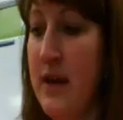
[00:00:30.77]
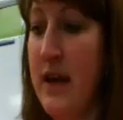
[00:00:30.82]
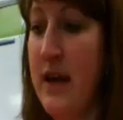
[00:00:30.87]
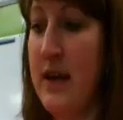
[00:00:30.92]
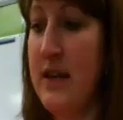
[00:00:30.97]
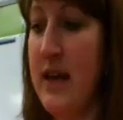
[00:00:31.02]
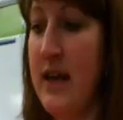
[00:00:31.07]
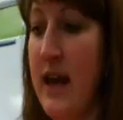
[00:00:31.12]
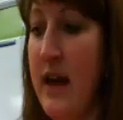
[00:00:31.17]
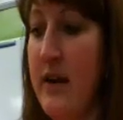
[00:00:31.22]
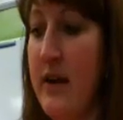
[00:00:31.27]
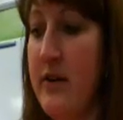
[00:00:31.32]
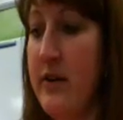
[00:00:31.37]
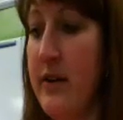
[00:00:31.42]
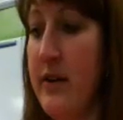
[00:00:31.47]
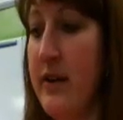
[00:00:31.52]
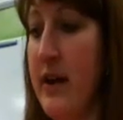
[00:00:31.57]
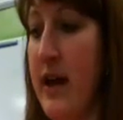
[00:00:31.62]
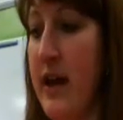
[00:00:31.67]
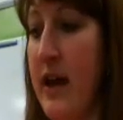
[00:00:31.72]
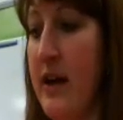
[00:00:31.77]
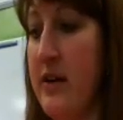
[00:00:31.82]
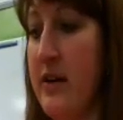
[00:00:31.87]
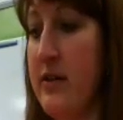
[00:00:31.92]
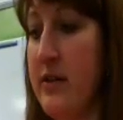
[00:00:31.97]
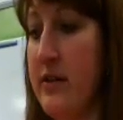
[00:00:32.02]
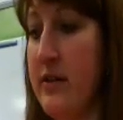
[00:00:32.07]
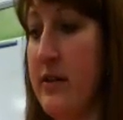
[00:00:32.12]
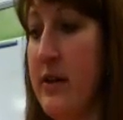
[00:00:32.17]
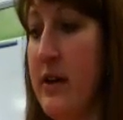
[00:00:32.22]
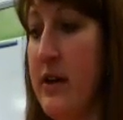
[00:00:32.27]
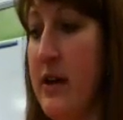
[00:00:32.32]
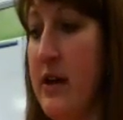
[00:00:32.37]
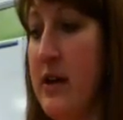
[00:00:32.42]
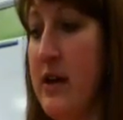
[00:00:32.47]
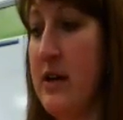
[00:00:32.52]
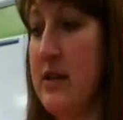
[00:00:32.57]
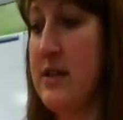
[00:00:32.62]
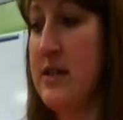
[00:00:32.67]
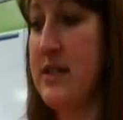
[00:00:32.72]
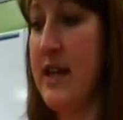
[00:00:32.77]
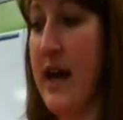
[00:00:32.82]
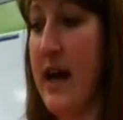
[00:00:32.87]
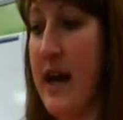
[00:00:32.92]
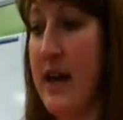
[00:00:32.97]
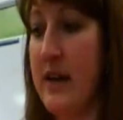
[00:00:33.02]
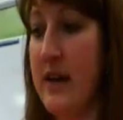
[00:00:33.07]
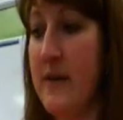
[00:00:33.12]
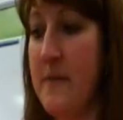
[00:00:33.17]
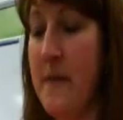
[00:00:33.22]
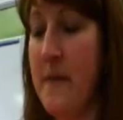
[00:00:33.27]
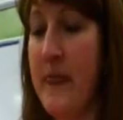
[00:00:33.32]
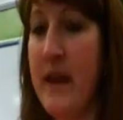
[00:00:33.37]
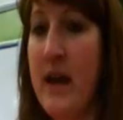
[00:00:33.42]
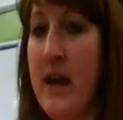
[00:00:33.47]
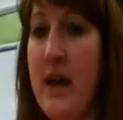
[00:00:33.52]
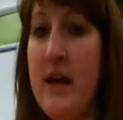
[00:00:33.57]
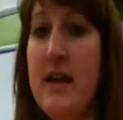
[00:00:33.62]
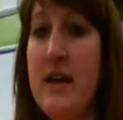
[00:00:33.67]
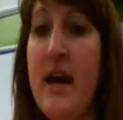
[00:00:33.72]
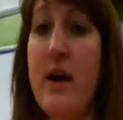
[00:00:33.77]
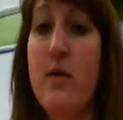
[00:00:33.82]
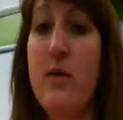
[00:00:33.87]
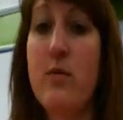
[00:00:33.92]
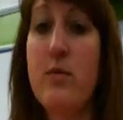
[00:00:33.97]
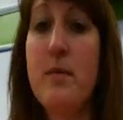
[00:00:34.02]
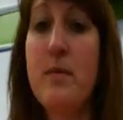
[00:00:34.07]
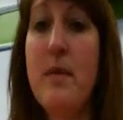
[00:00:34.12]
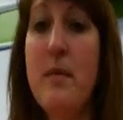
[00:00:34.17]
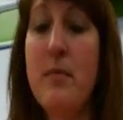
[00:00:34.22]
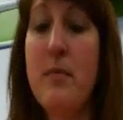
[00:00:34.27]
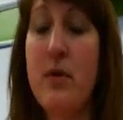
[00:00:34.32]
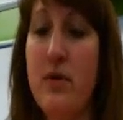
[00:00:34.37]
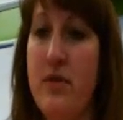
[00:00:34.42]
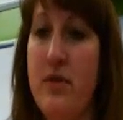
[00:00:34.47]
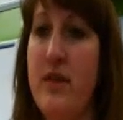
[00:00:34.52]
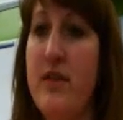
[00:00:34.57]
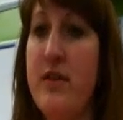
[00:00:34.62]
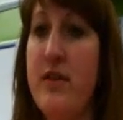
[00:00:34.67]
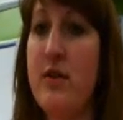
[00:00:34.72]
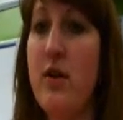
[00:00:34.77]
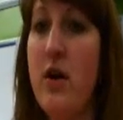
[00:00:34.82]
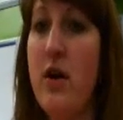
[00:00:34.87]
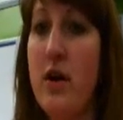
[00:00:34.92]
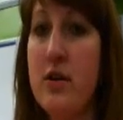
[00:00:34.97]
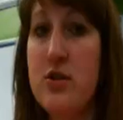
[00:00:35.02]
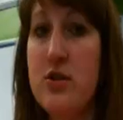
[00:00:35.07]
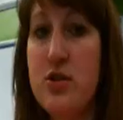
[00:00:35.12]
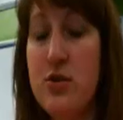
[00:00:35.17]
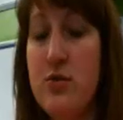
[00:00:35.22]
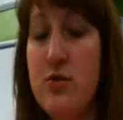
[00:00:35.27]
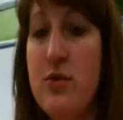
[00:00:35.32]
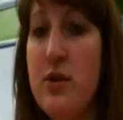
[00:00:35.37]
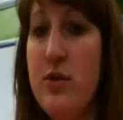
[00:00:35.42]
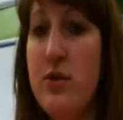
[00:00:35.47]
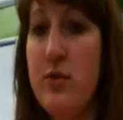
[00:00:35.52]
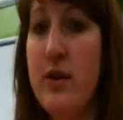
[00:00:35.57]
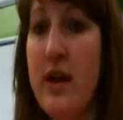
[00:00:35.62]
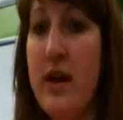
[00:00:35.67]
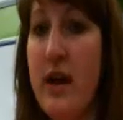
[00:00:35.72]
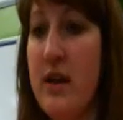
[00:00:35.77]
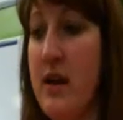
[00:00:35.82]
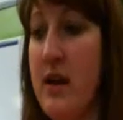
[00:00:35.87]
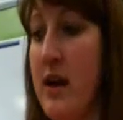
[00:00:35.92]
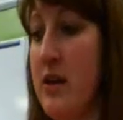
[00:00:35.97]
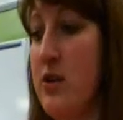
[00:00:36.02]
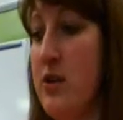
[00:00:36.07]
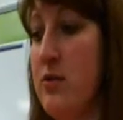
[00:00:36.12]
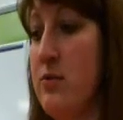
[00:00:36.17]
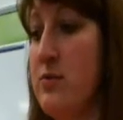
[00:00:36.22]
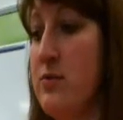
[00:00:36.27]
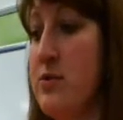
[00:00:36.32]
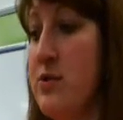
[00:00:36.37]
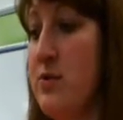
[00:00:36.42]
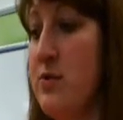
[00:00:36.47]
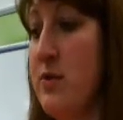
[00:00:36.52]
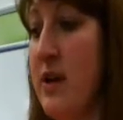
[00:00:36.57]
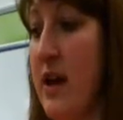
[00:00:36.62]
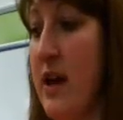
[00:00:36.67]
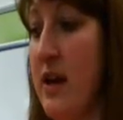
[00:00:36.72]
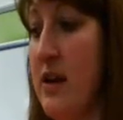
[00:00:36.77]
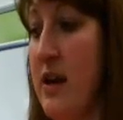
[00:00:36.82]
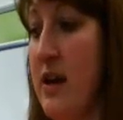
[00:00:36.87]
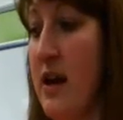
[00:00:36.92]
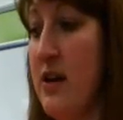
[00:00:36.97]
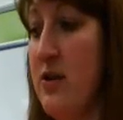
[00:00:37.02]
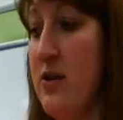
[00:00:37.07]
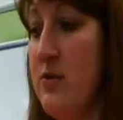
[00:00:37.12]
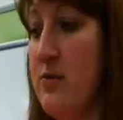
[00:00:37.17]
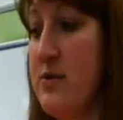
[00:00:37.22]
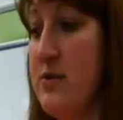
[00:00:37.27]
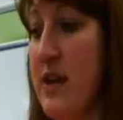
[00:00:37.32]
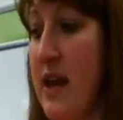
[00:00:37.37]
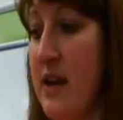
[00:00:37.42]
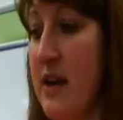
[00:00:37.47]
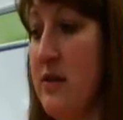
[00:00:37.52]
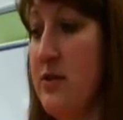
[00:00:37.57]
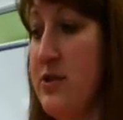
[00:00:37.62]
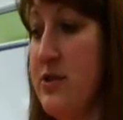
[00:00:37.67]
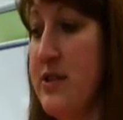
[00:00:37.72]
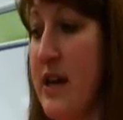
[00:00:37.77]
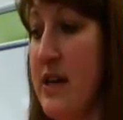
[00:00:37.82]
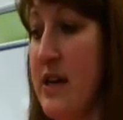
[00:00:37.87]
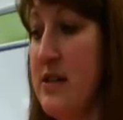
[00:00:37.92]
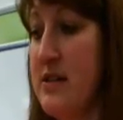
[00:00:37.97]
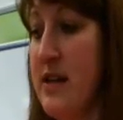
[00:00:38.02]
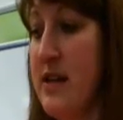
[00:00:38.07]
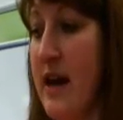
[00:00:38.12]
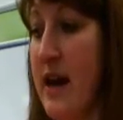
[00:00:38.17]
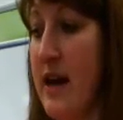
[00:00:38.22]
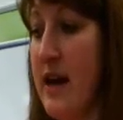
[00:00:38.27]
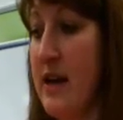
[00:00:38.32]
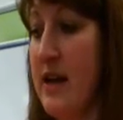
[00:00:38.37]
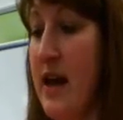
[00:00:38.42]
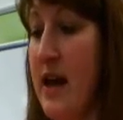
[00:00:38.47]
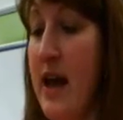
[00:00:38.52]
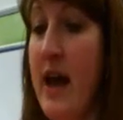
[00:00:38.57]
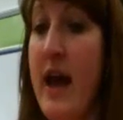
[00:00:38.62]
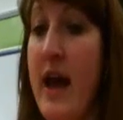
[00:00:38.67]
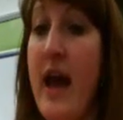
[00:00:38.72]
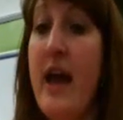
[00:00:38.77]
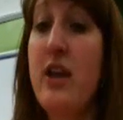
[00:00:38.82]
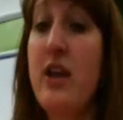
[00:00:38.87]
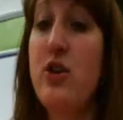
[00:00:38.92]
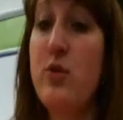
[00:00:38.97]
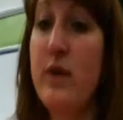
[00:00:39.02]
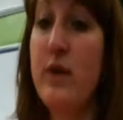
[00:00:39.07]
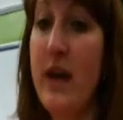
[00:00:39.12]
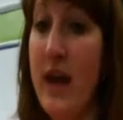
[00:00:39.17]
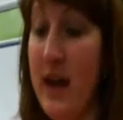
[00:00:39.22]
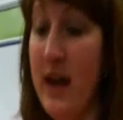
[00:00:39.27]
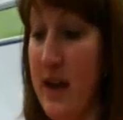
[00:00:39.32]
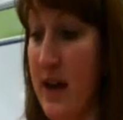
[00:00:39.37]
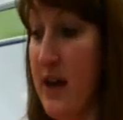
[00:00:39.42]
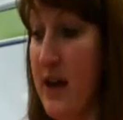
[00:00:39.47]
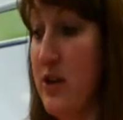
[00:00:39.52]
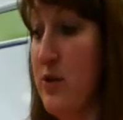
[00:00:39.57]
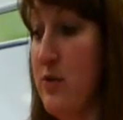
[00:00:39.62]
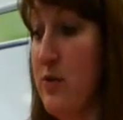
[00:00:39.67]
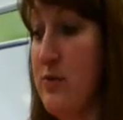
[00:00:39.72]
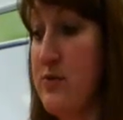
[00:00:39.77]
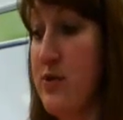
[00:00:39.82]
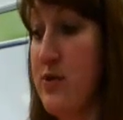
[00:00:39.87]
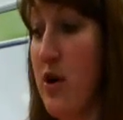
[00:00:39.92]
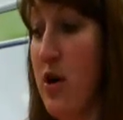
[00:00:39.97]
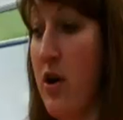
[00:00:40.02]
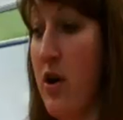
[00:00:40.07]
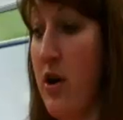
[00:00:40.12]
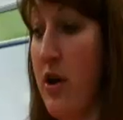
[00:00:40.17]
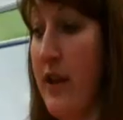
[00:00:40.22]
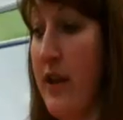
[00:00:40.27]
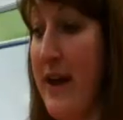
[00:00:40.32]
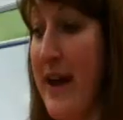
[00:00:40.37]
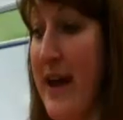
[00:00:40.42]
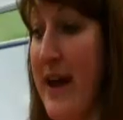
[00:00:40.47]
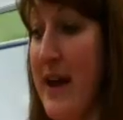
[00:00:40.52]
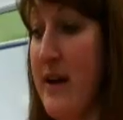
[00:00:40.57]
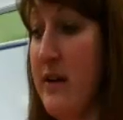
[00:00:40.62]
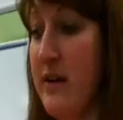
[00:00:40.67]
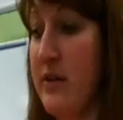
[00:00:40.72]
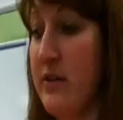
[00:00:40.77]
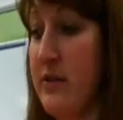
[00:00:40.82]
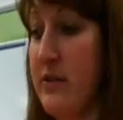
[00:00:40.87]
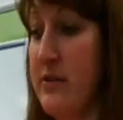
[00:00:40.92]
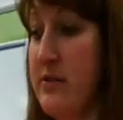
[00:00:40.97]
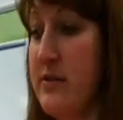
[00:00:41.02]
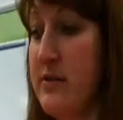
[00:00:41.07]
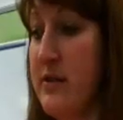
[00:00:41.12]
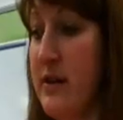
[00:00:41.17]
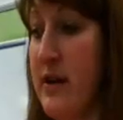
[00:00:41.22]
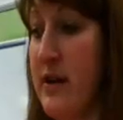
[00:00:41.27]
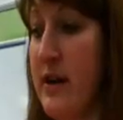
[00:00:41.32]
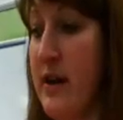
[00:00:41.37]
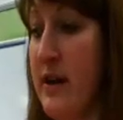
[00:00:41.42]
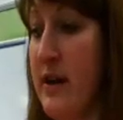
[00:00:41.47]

and angle, angle, side. Now, remember that there are 2 that you cannot use. You cannot use angle, side, side, and you cannot use all angles